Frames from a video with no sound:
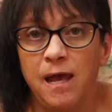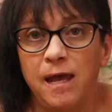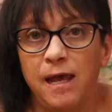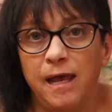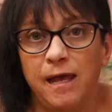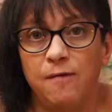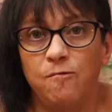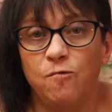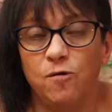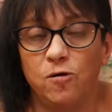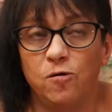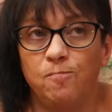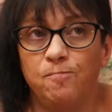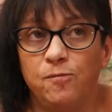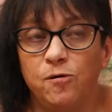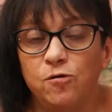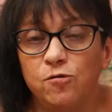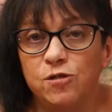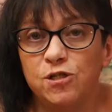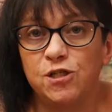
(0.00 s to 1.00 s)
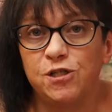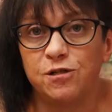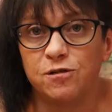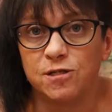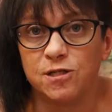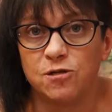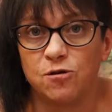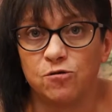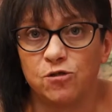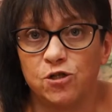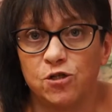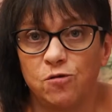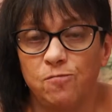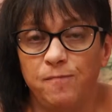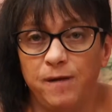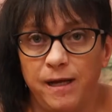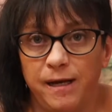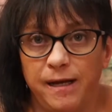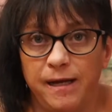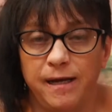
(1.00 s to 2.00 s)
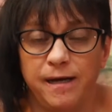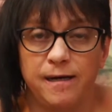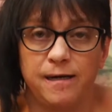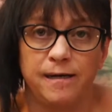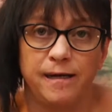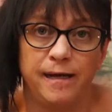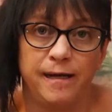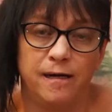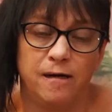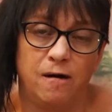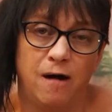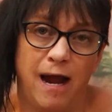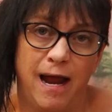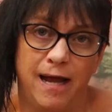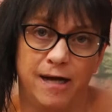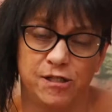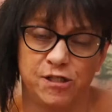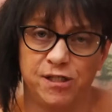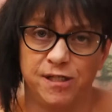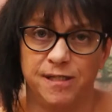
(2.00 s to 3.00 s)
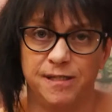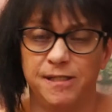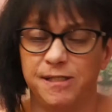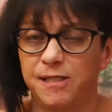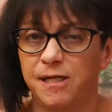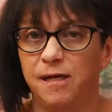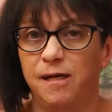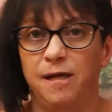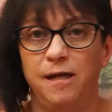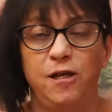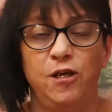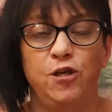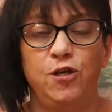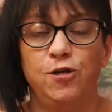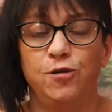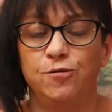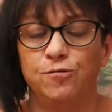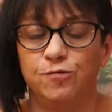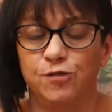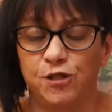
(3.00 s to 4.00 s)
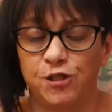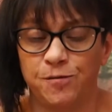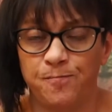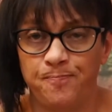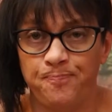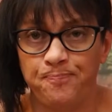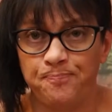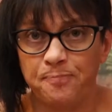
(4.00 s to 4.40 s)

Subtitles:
It will boost your social media interactions huge.